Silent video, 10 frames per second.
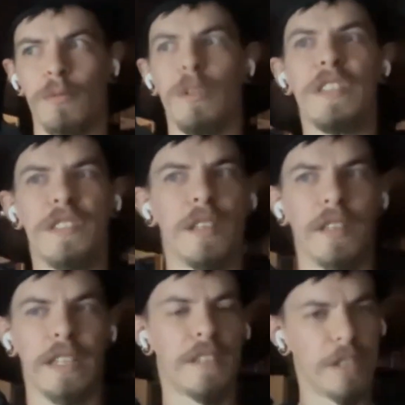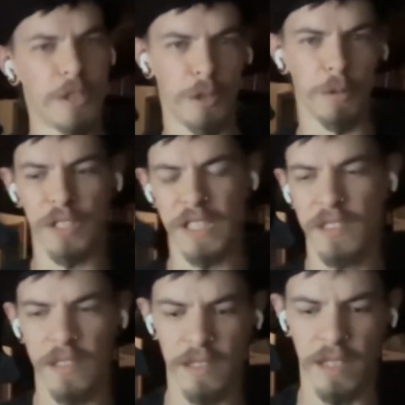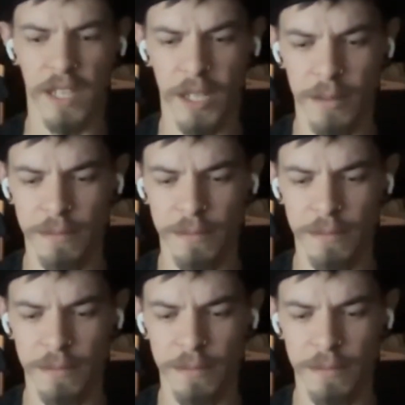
recent like digital releases.